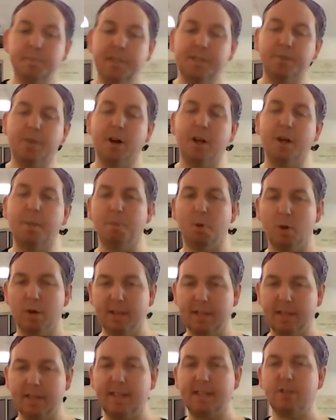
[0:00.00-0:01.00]
very
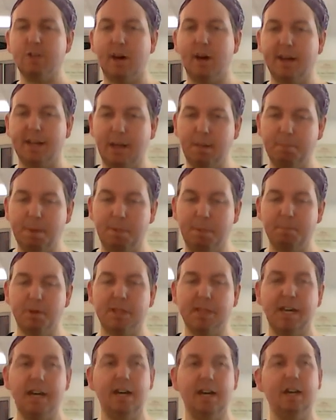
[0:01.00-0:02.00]
important that they try to keep up
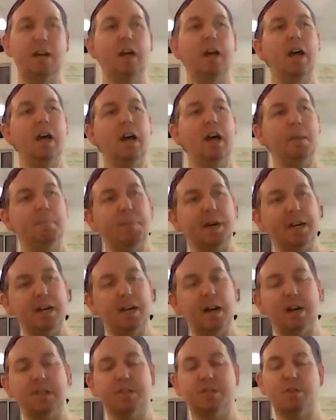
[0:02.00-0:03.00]
with it, but
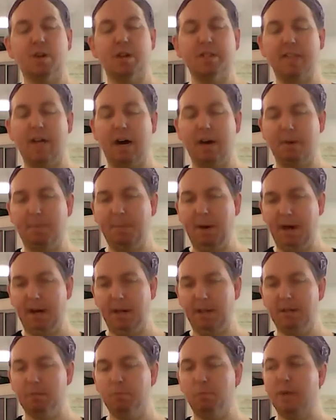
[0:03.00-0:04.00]
not stress out about
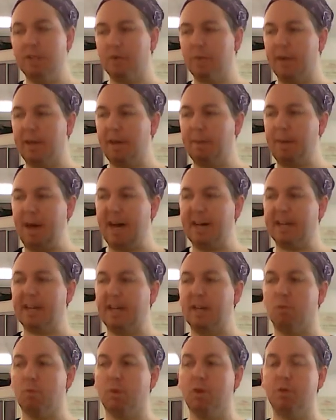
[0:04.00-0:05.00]
it. Once we get back
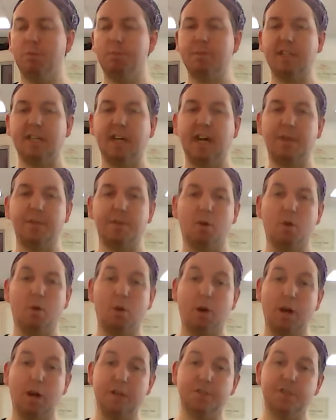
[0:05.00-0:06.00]
in a room together
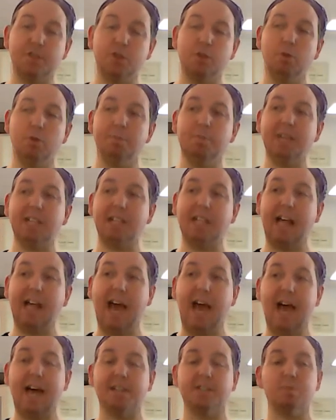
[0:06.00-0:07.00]
or on a Zoom
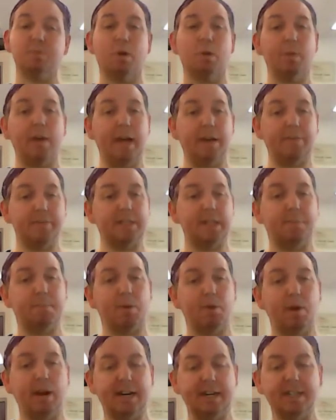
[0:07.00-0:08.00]
class where we have
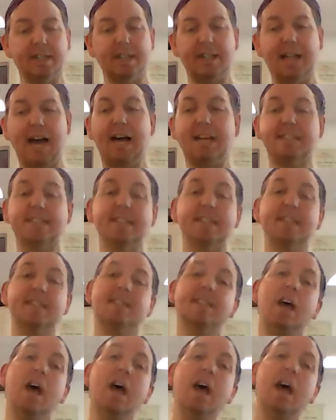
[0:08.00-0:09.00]
separated
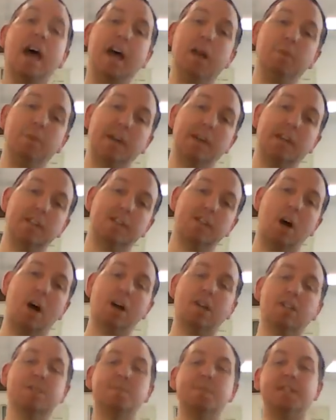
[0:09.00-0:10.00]
classes and we can
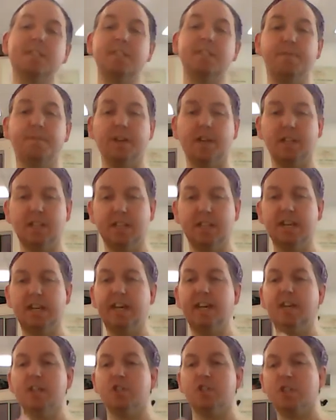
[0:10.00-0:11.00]
talk specifically to
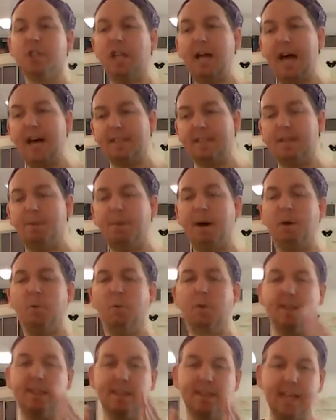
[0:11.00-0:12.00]
each class about
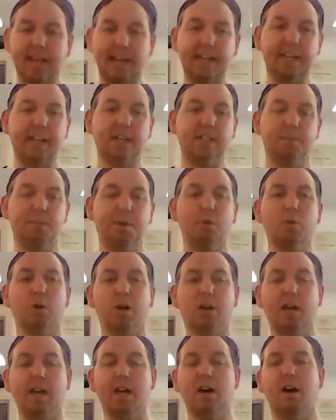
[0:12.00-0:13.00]
what they need to be
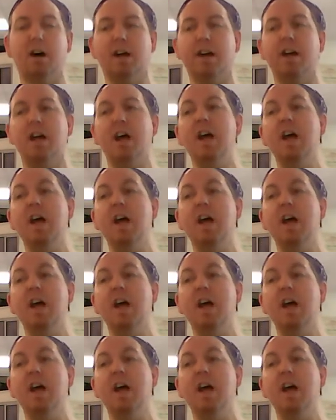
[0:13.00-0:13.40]
working on,